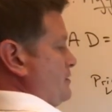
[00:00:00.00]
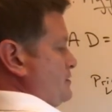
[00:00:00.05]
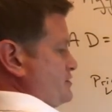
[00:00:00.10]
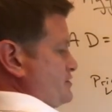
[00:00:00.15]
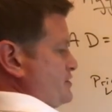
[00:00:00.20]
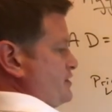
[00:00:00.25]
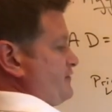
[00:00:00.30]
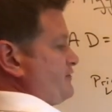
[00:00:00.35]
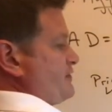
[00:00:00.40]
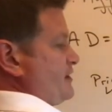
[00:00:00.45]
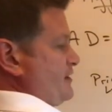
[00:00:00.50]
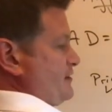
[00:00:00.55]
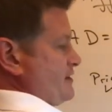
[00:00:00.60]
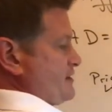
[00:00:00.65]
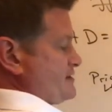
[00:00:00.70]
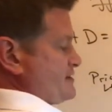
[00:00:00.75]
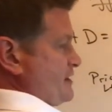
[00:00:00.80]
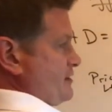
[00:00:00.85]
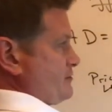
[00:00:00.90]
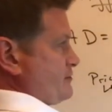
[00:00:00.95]
Shifting
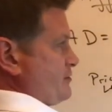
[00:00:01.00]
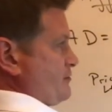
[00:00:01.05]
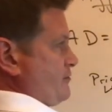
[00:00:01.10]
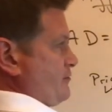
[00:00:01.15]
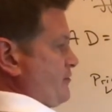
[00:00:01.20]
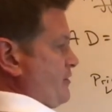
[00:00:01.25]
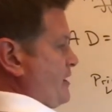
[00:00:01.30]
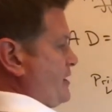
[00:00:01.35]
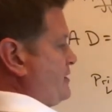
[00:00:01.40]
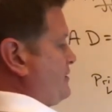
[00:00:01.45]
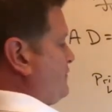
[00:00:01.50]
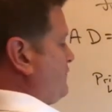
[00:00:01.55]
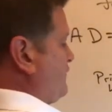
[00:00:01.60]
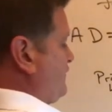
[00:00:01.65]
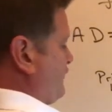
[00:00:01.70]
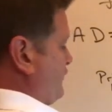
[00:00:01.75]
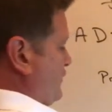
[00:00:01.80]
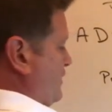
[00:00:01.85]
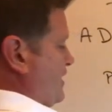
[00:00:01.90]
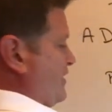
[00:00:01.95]
this out to the right,
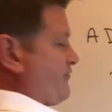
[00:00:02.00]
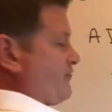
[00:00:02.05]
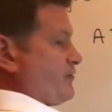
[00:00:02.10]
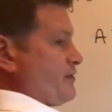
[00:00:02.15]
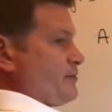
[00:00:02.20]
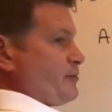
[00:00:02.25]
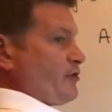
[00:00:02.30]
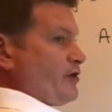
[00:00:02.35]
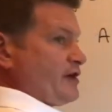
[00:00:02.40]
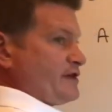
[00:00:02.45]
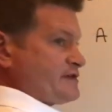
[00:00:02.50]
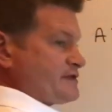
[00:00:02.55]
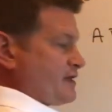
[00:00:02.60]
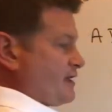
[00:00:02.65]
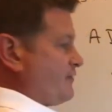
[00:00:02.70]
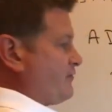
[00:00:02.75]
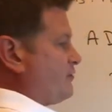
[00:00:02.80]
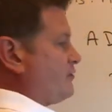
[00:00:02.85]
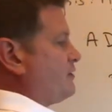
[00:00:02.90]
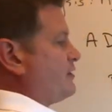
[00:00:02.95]
for every price
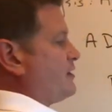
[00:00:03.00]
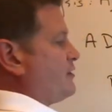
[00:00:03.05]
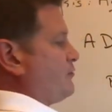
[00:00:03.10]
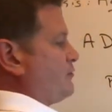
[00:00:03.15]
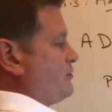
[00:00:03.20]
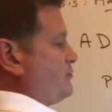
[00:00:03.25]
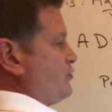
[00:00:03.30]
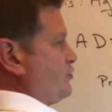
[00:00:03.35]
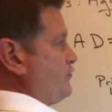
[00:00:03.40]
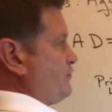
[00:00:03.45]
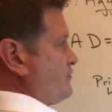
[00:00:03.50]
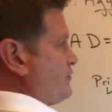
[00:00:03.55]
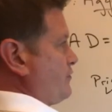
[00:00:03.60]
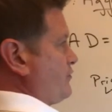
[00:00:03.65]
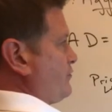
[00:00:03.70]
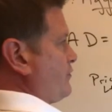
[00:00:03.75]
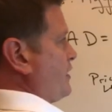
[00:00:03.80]
level, it would move to the